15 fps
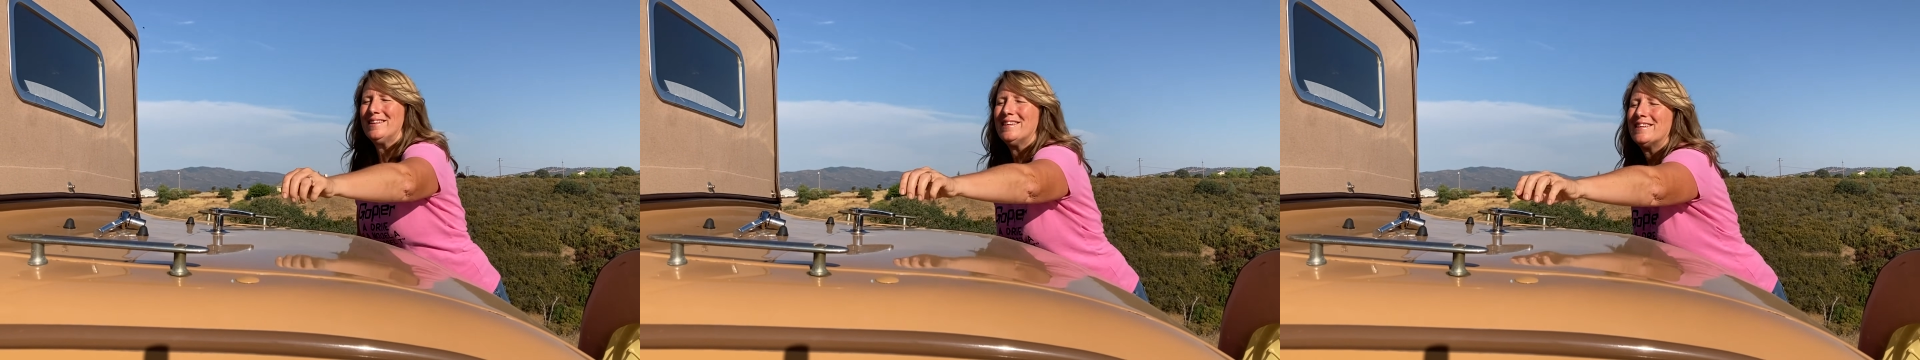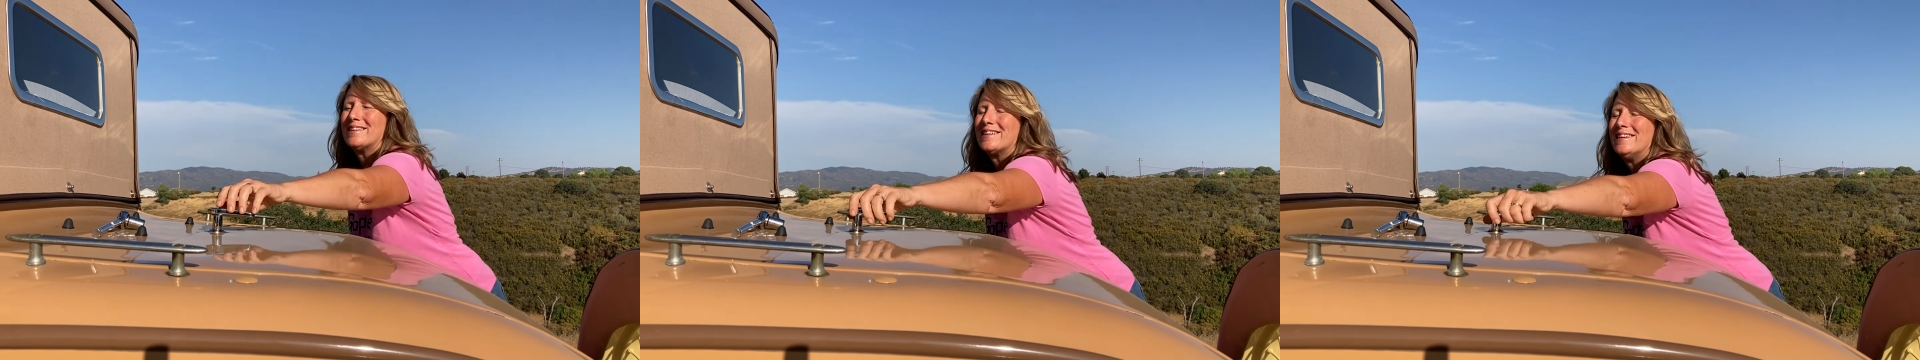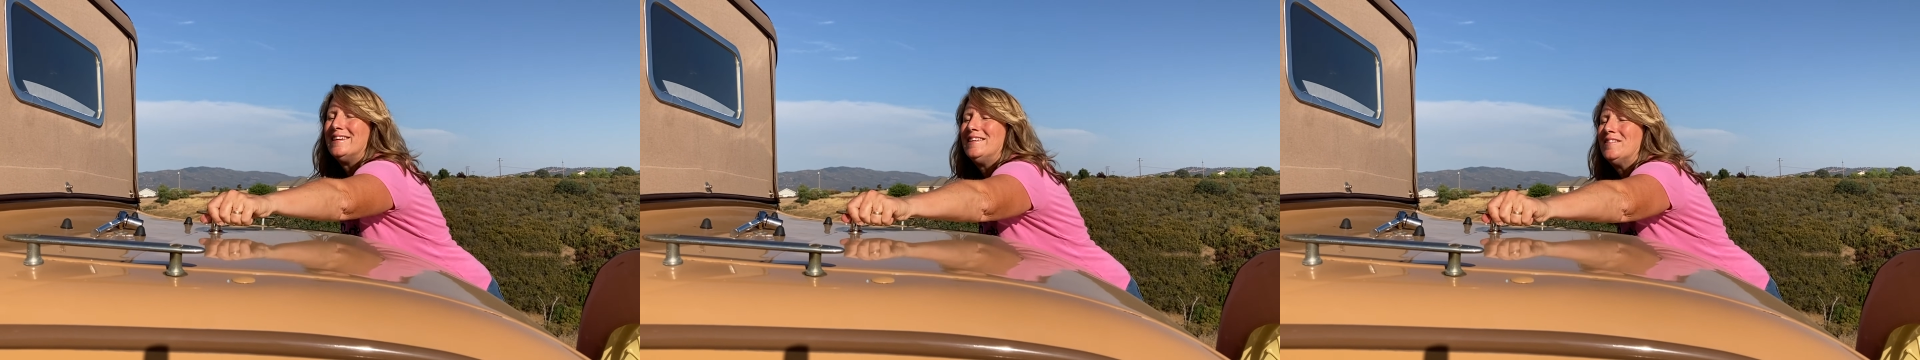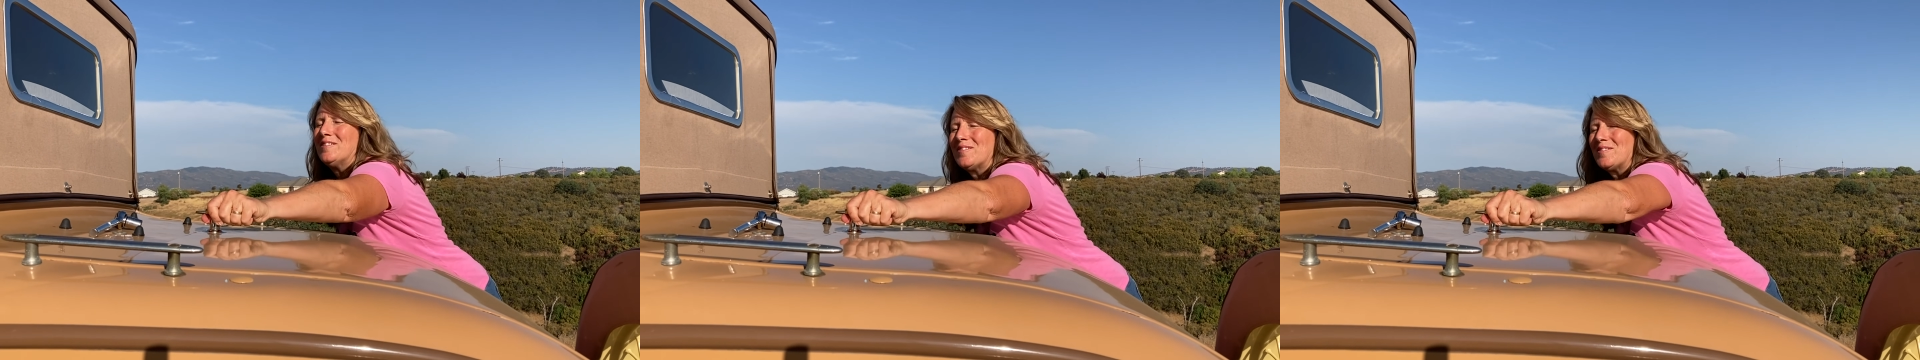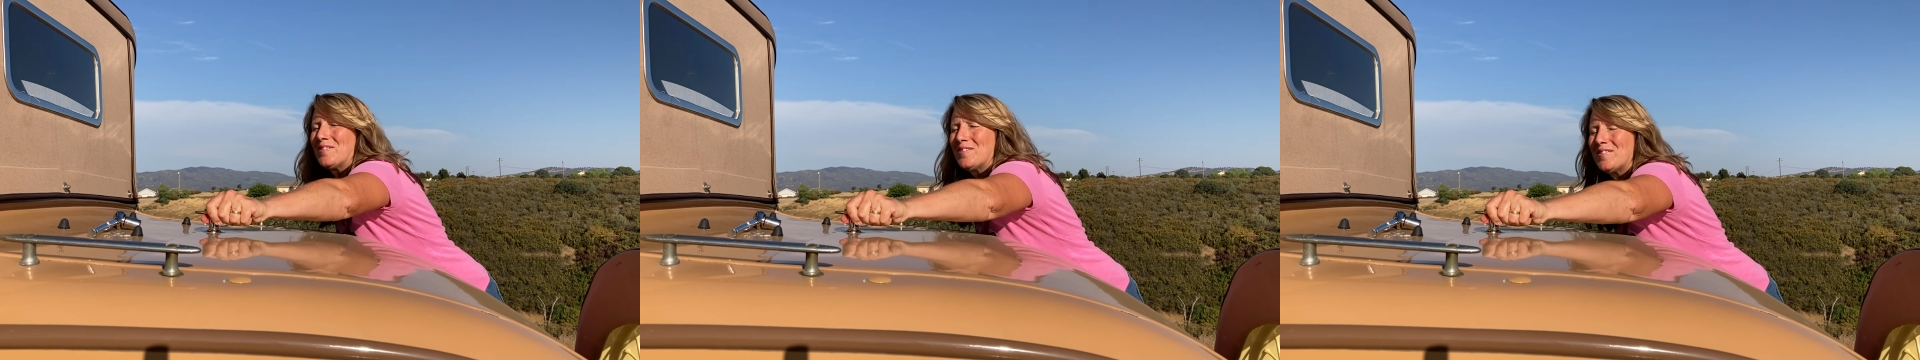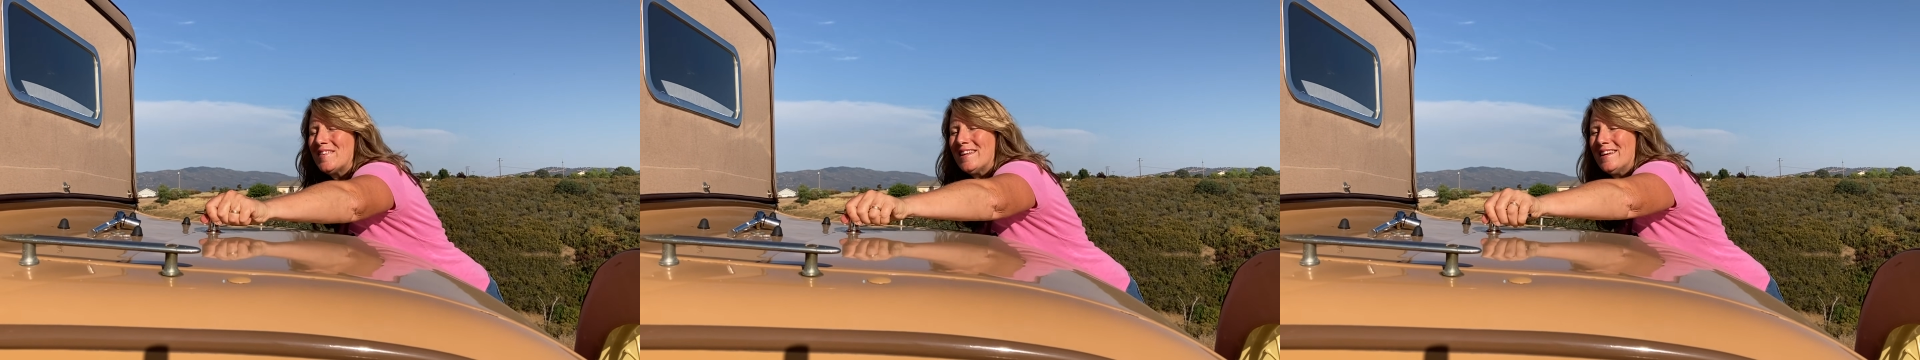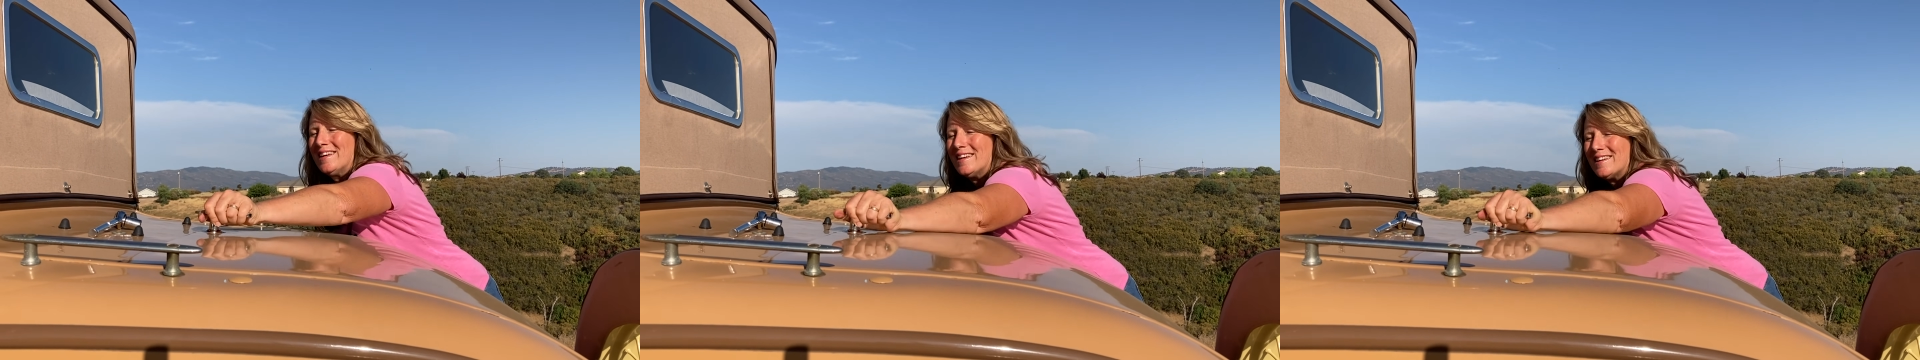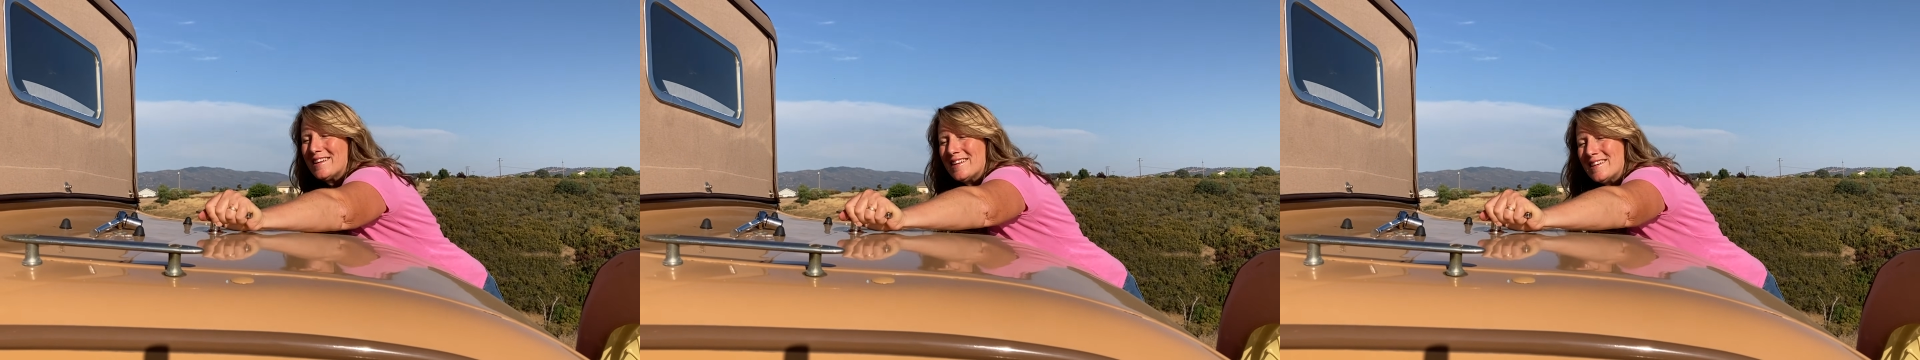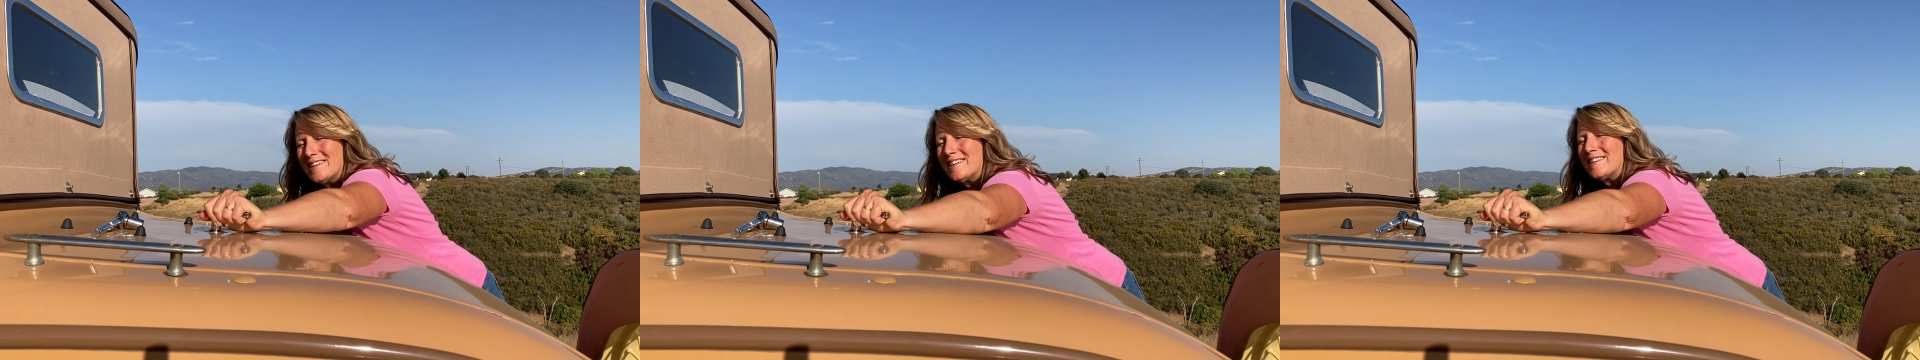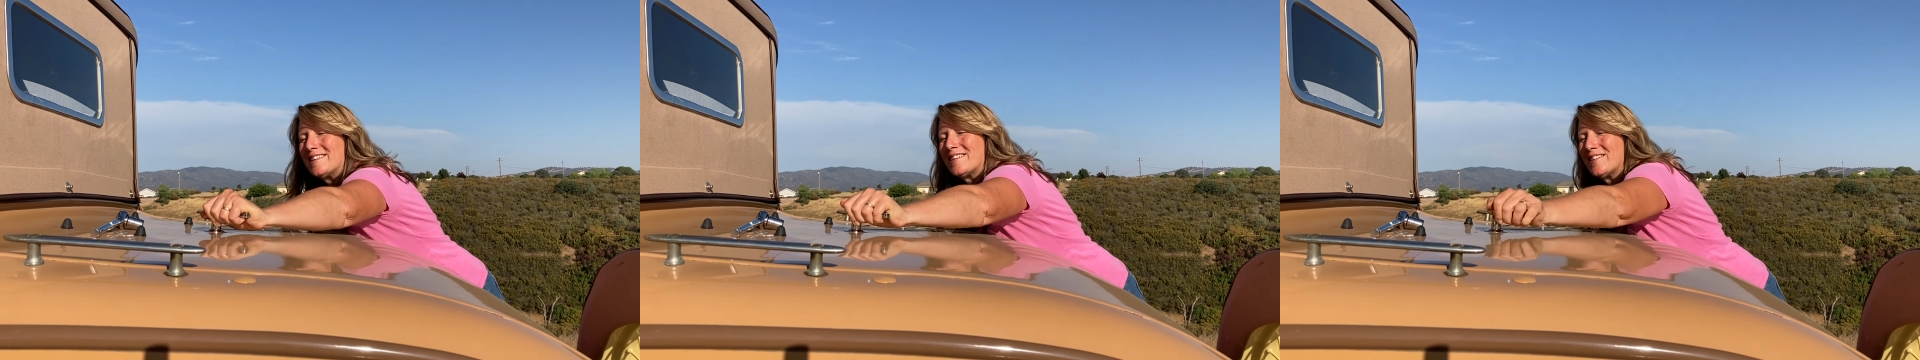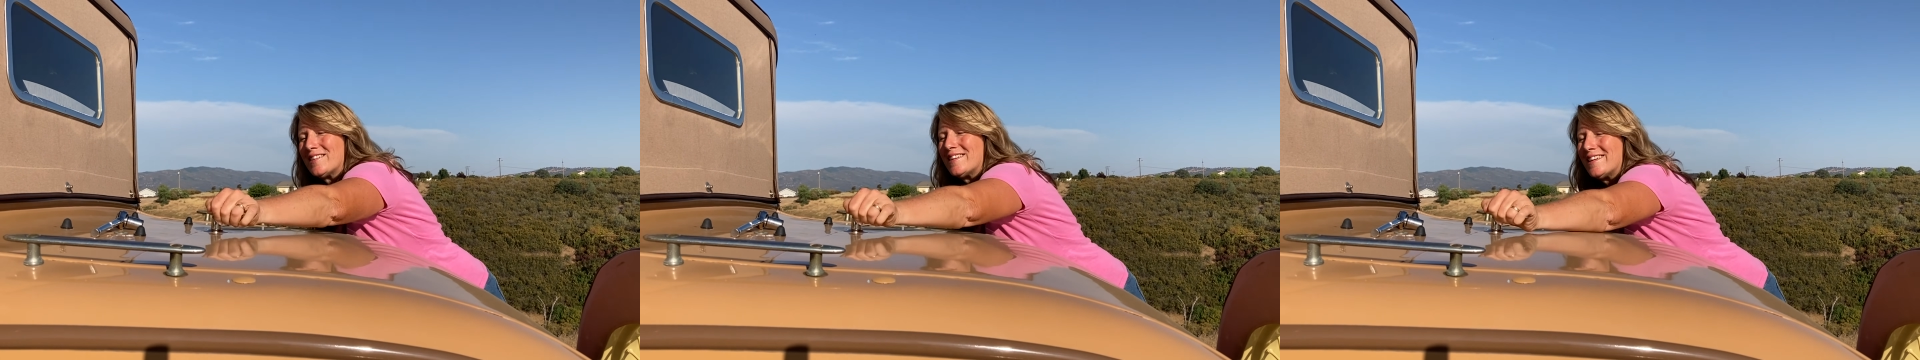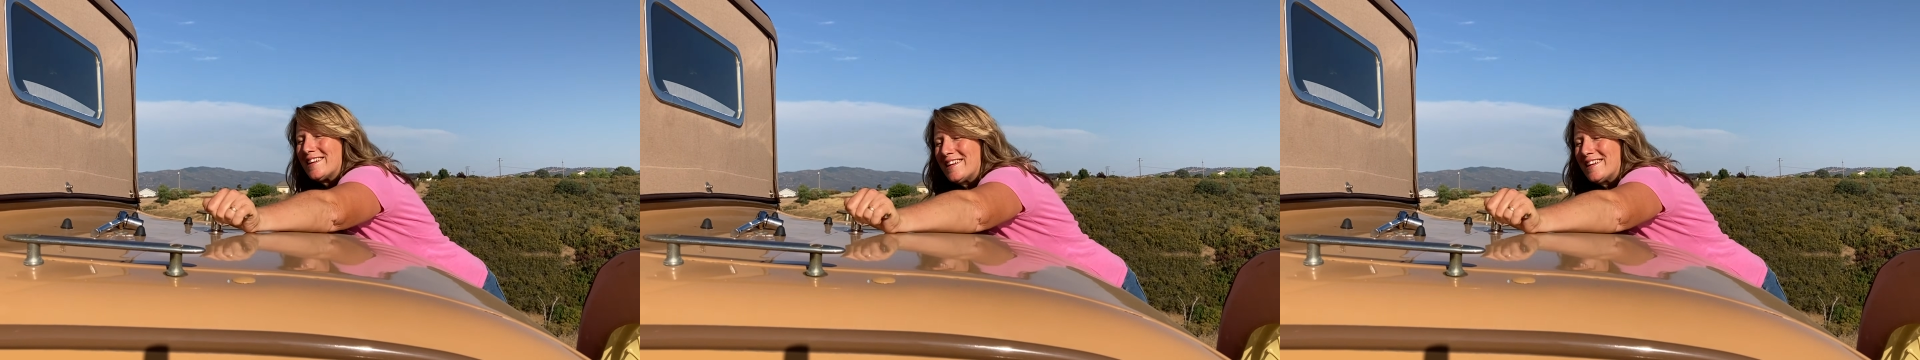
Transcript: All right, turn it